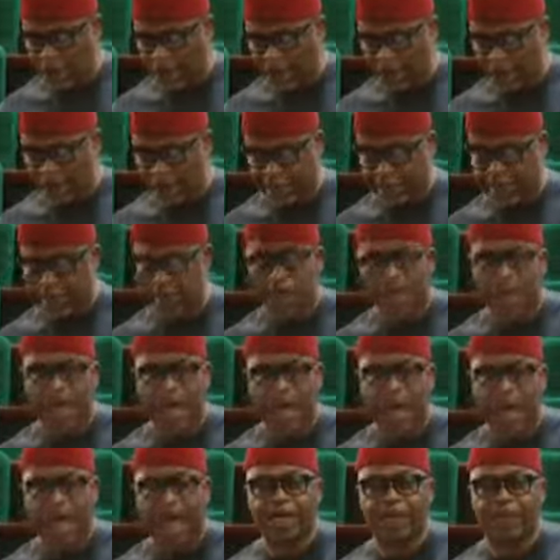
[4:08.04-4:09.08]
by the
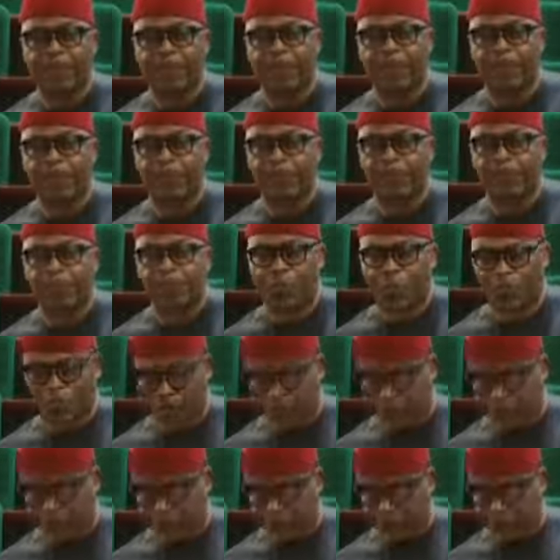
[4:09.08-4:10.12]
IG of
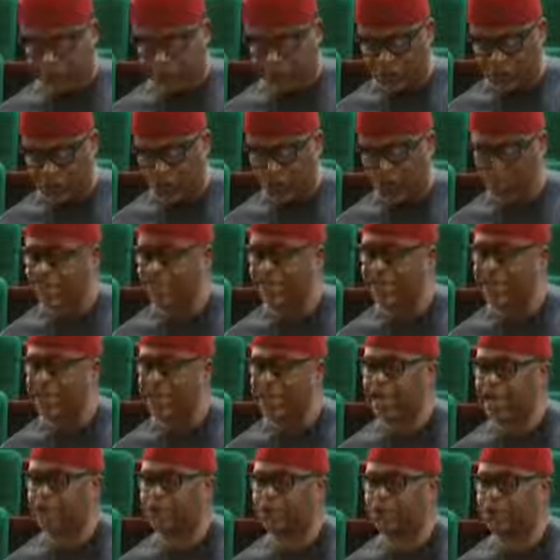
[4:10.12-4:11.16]
police within the
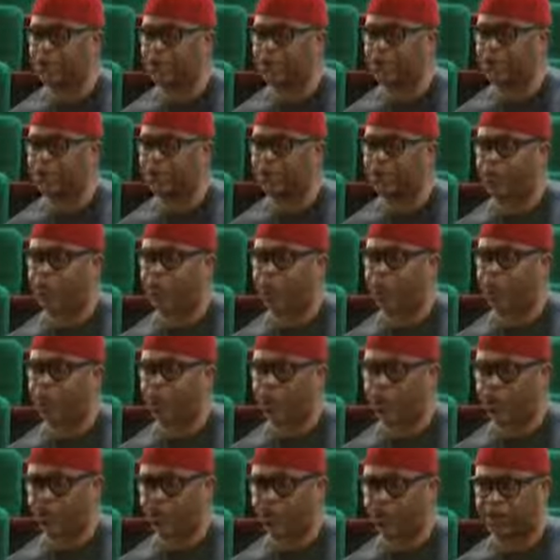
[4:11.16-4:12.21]
next 24
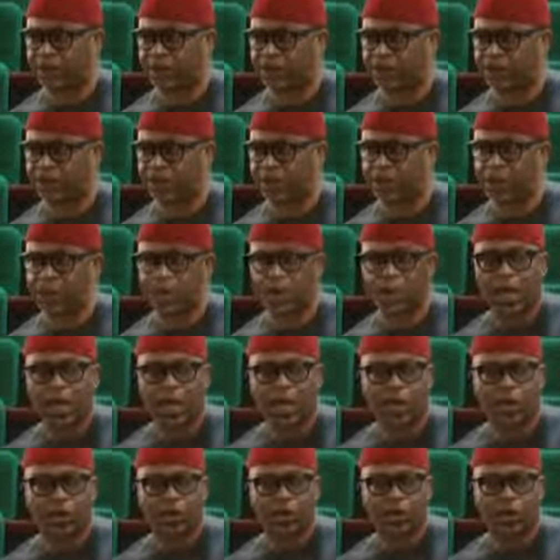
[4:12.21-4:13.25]
hours.
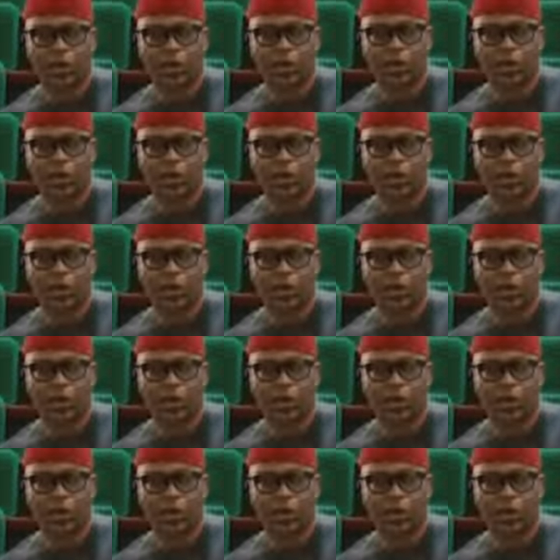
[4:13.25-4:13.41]
I so